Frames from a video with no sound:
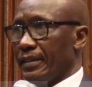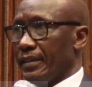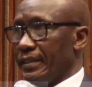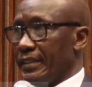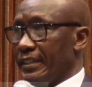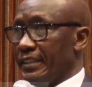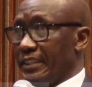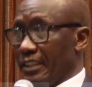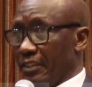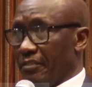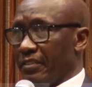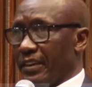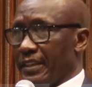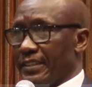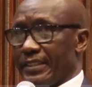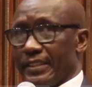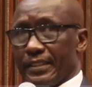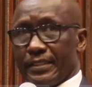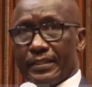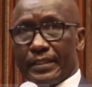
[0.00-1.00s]
The
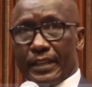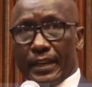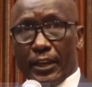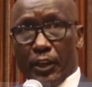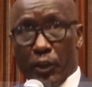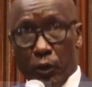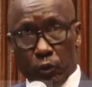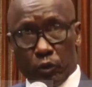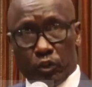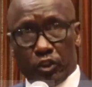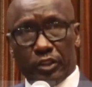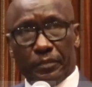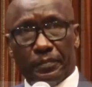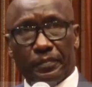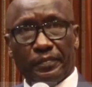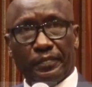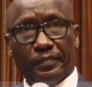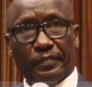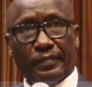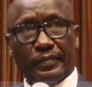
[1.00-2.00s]
difference is huge.
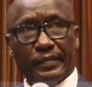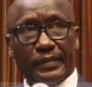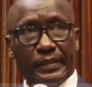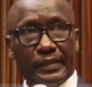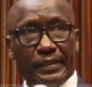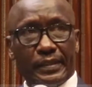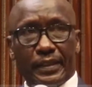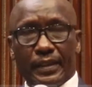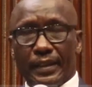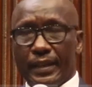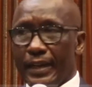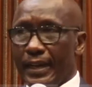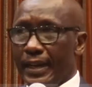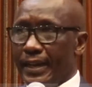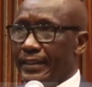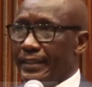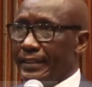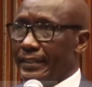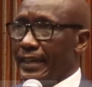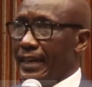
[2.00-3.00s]

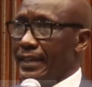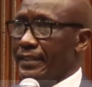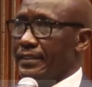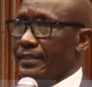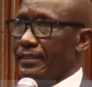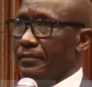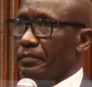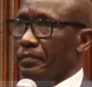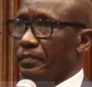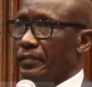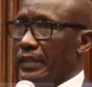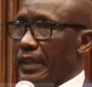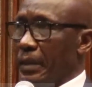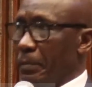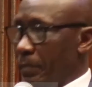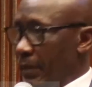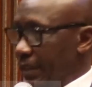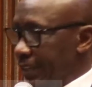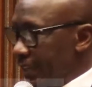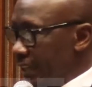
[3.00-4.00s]
And it has
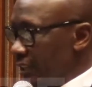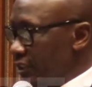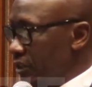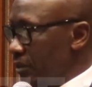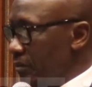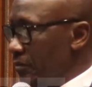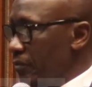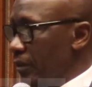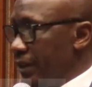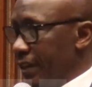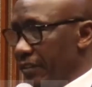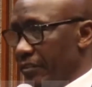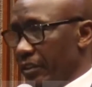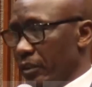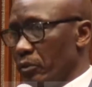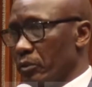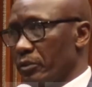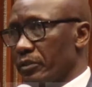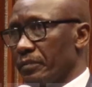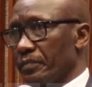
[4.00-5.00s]
implications for
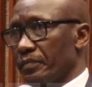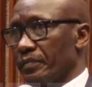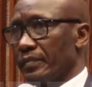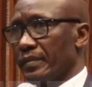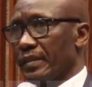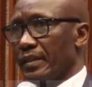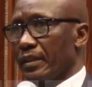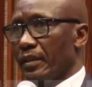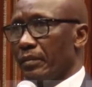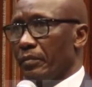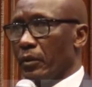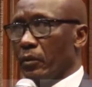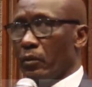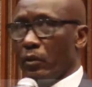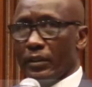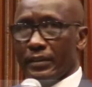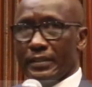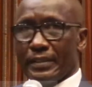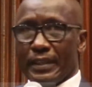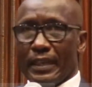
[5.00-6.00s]
revenues,
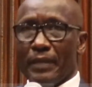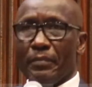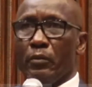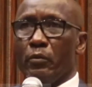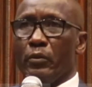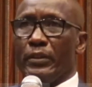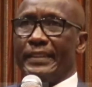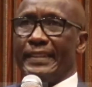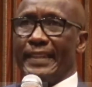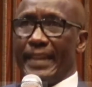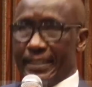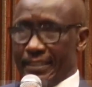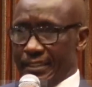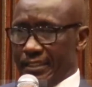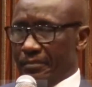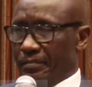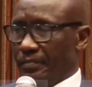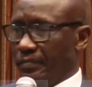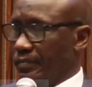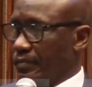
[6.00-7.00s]
because even with
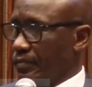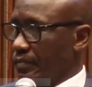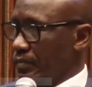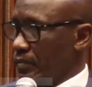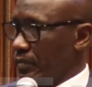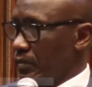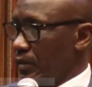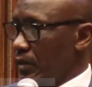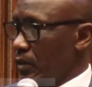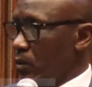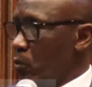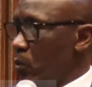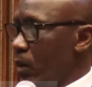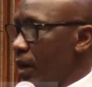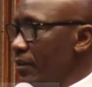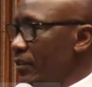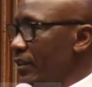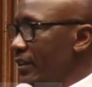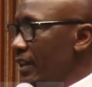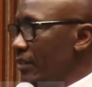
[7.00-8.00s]
that, we
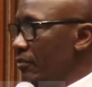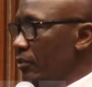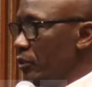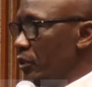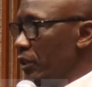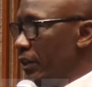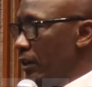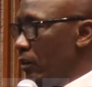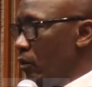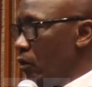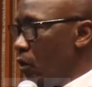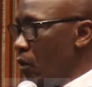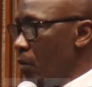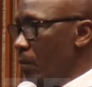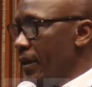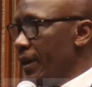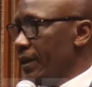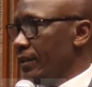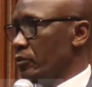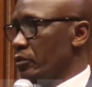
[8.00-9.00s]
are not able to
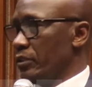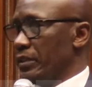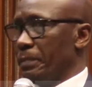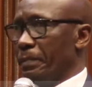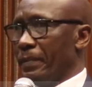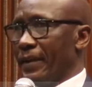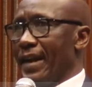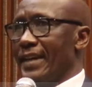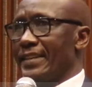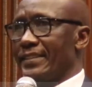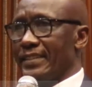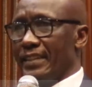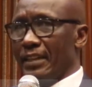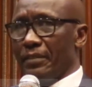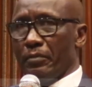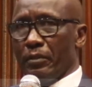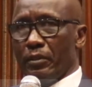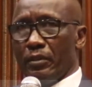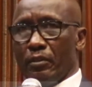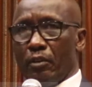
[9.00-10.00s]
recover to the price
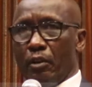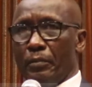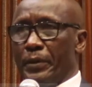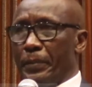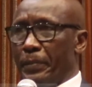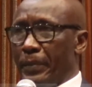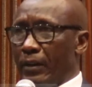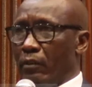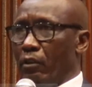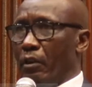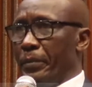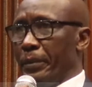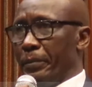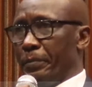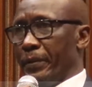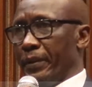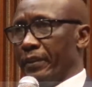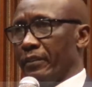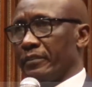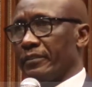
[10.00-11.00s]
level of the pre-COVID
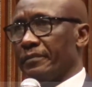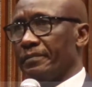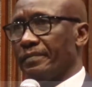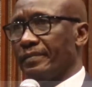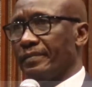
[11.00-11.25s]
period.